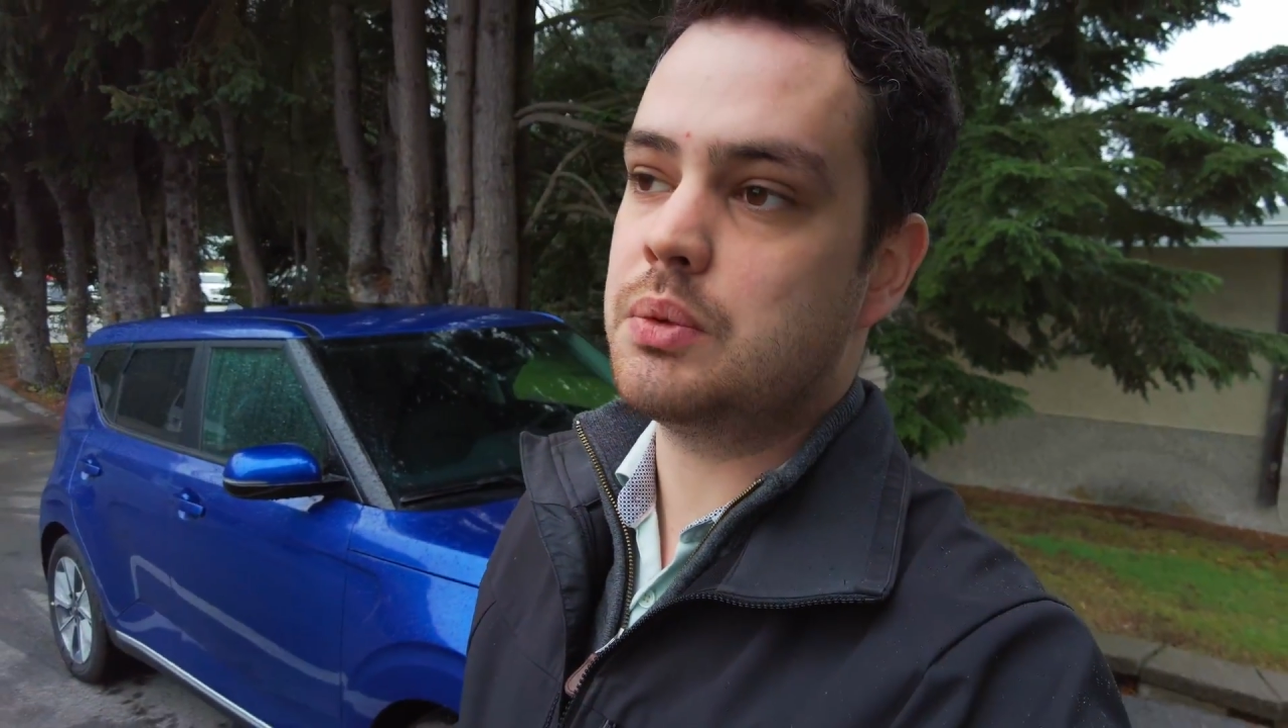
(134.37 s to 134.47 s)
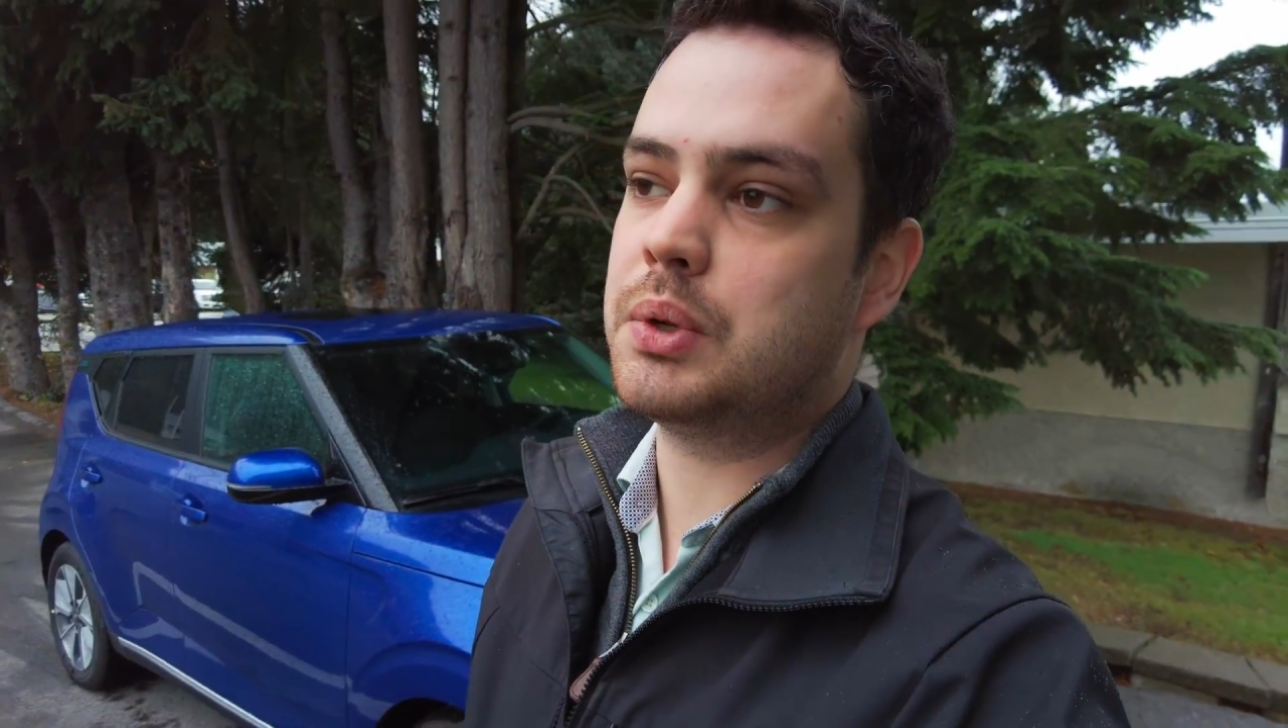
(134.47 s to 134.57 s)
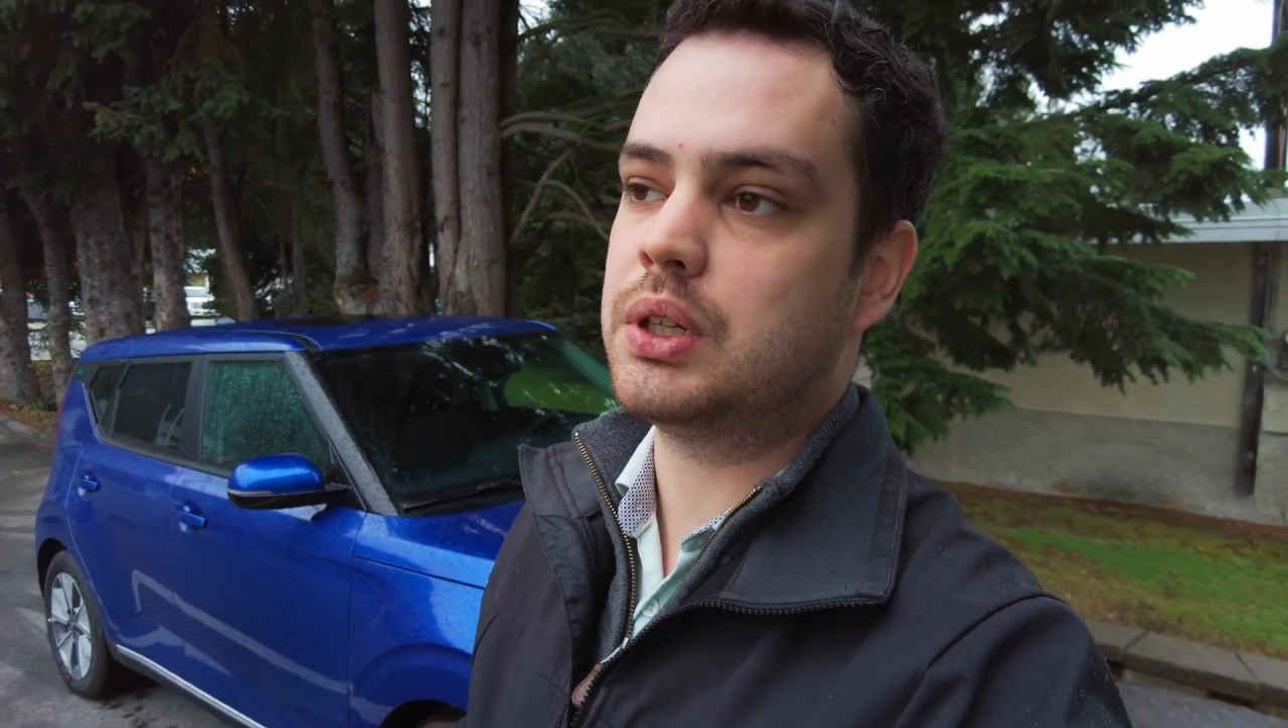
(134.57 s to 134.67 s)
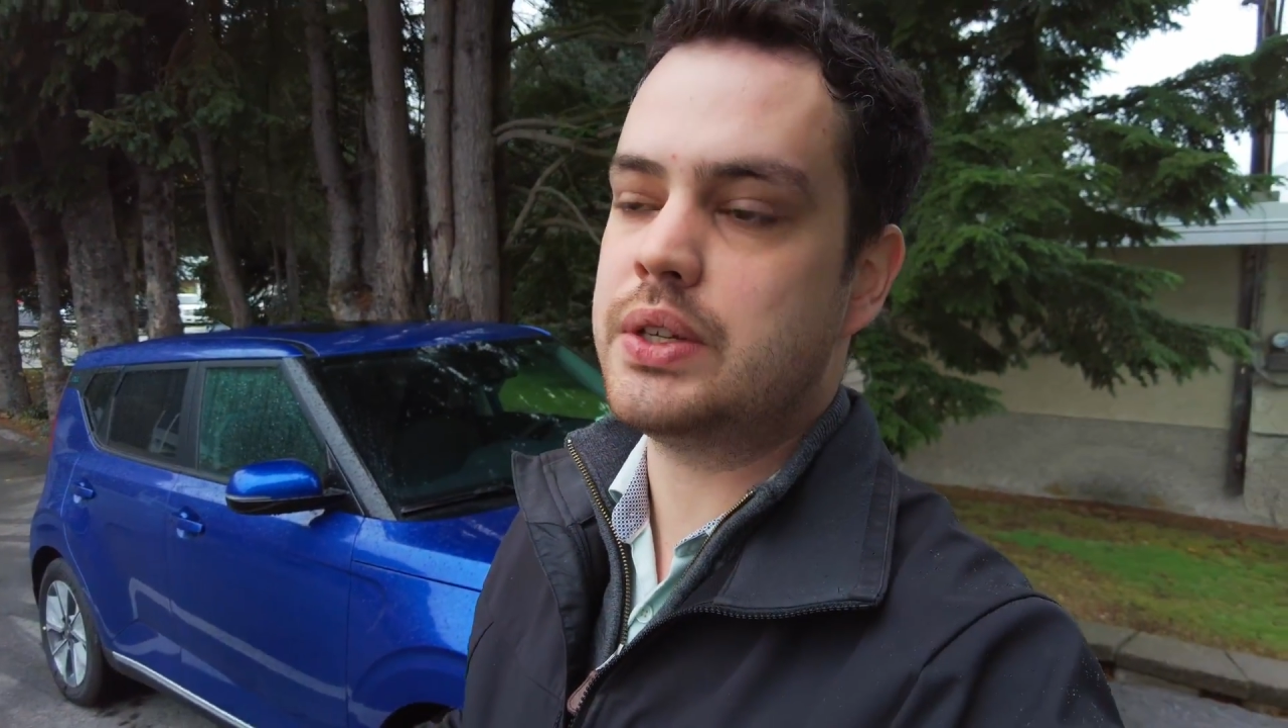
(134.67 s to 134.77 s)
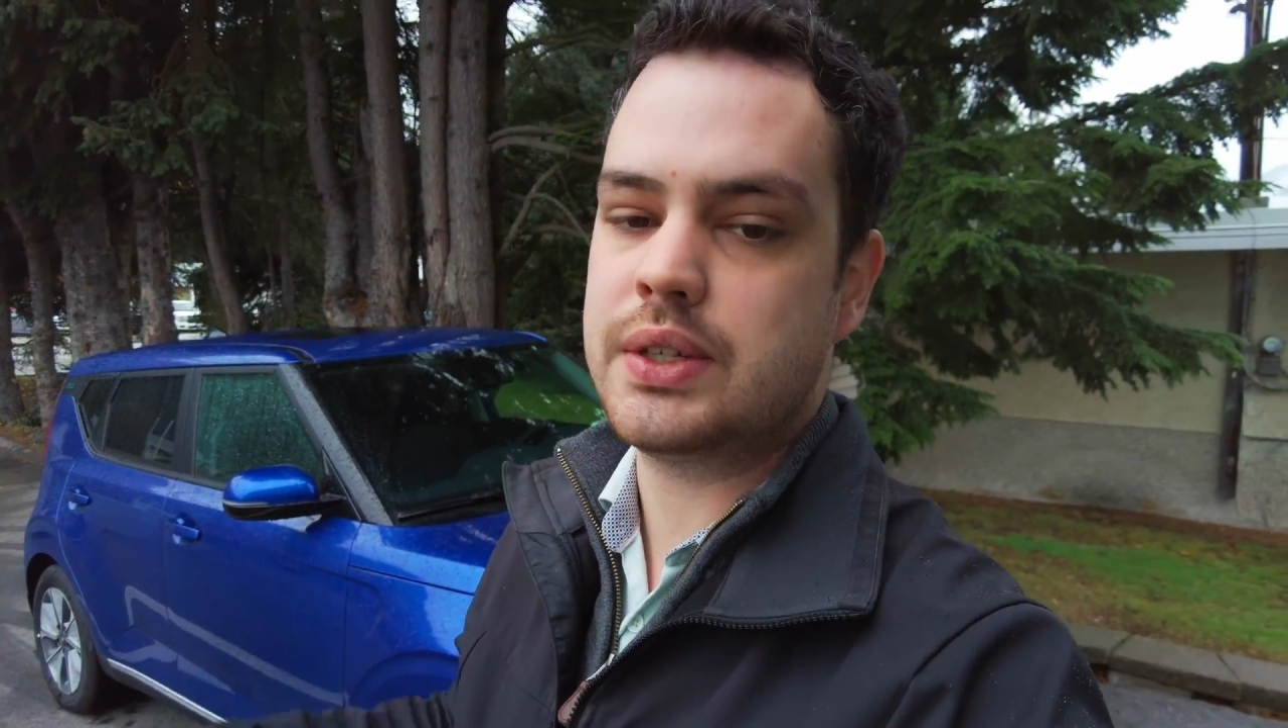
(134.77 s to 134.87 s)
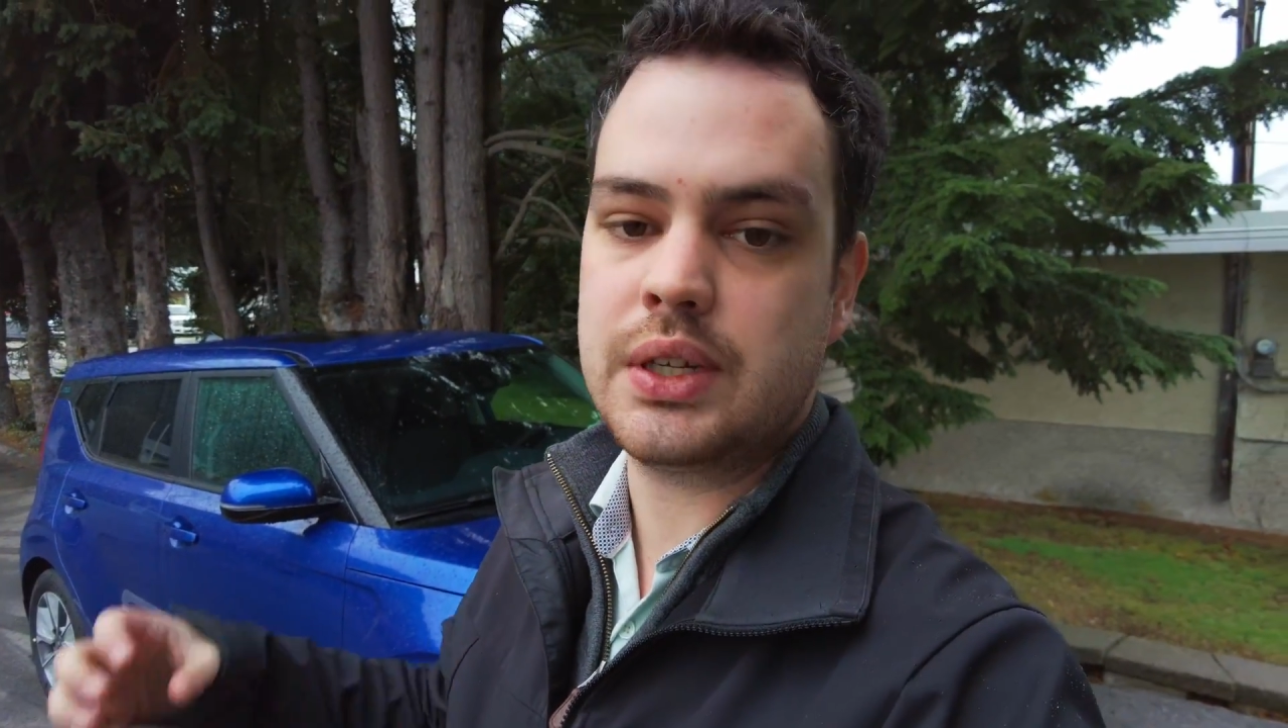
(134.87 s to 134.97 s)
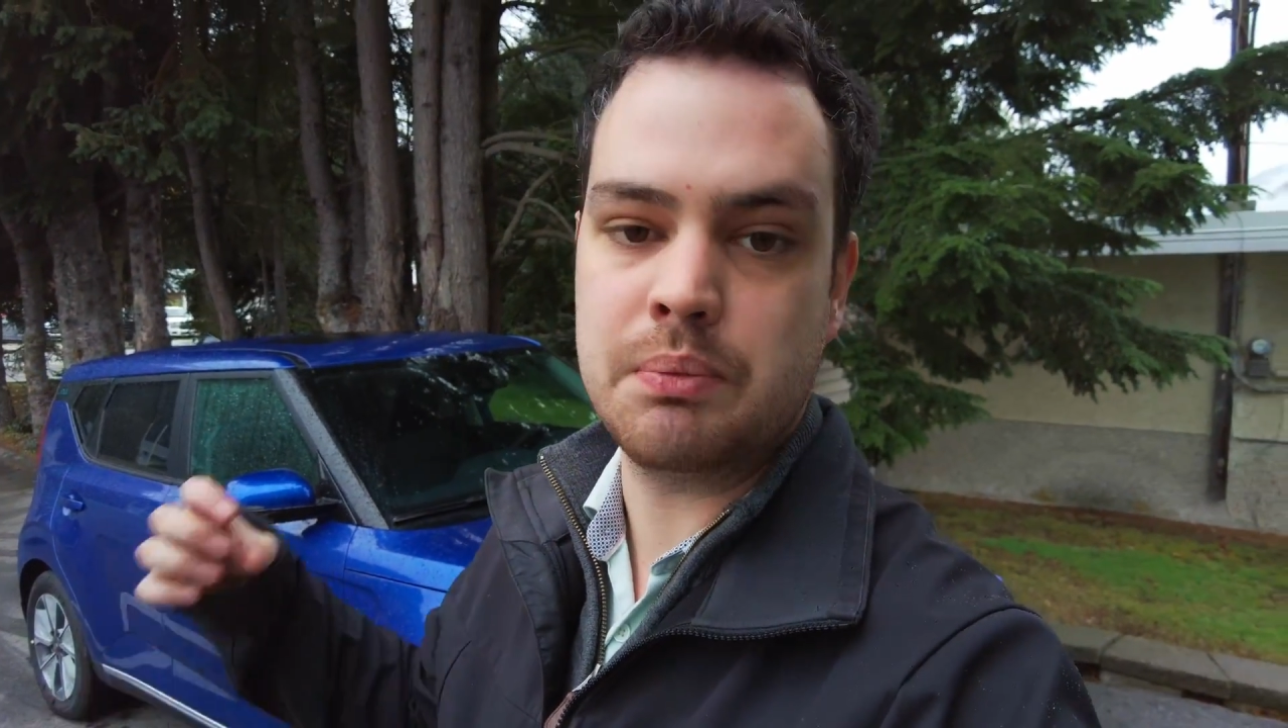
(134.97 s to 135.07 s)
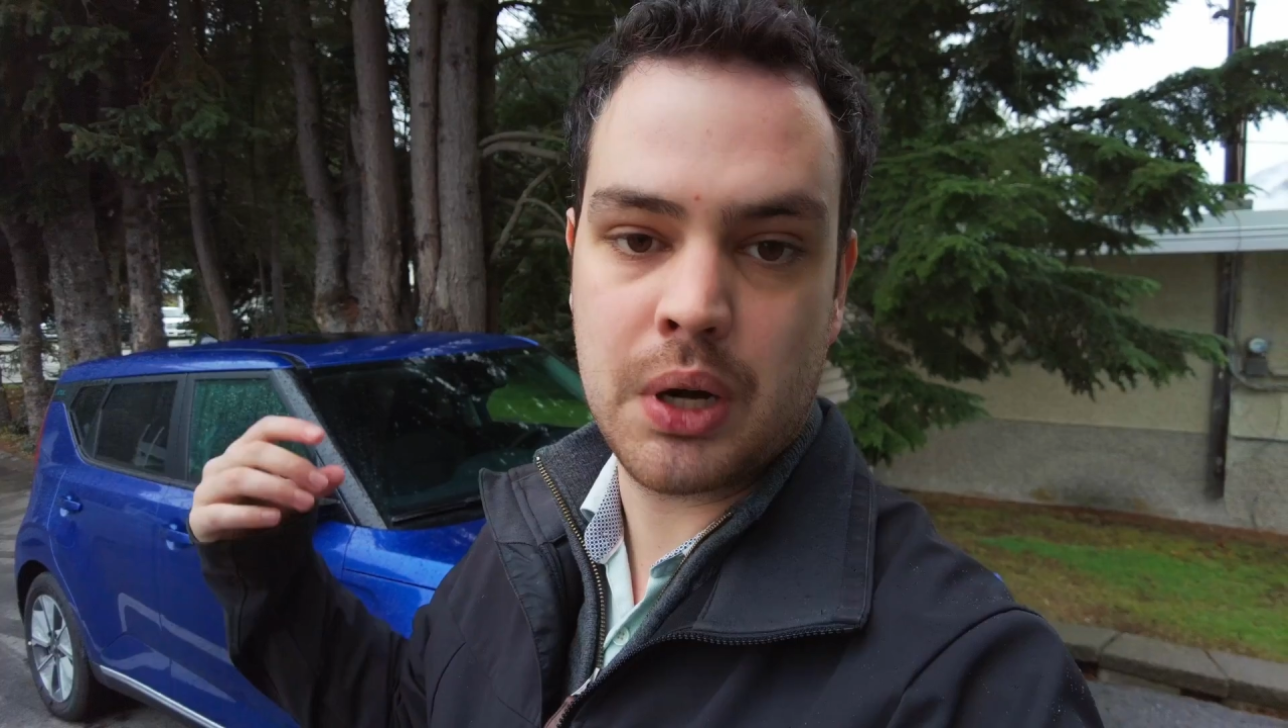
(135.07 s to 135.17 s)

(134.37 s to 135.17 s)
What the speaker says: typically see in